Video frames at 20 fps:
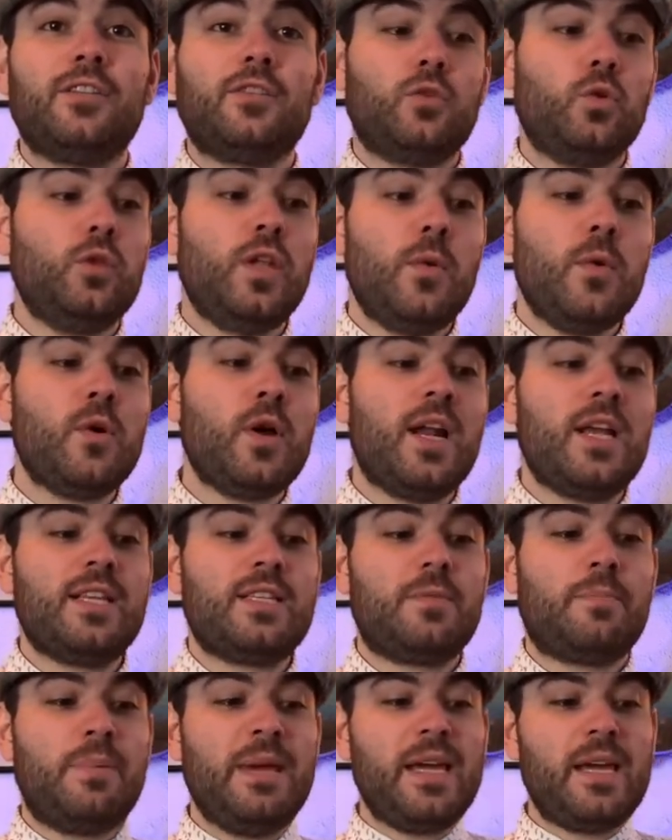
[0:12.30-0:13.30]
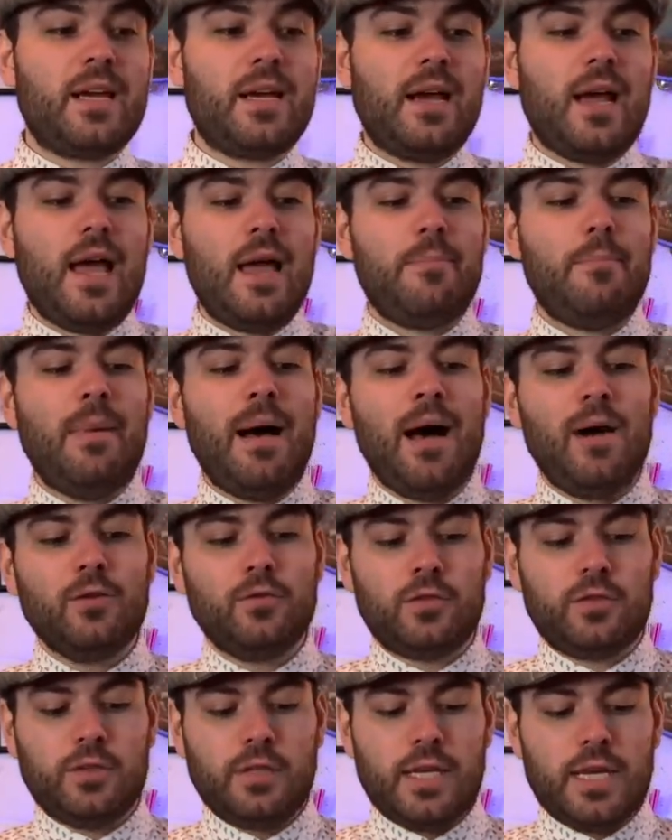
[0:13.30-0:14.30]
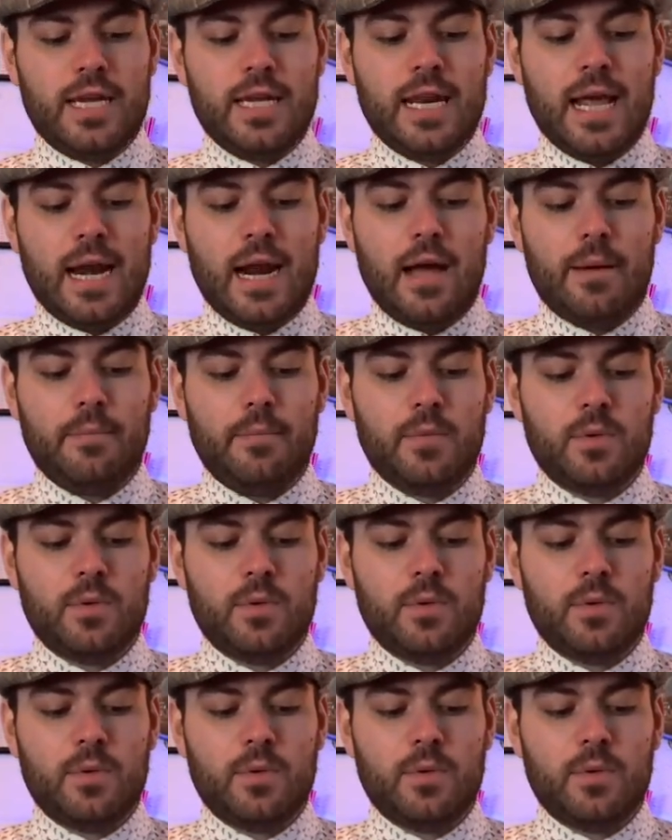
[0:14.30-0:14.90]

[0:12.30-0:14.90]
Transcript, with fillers: today we're gonna speak about Hinaram.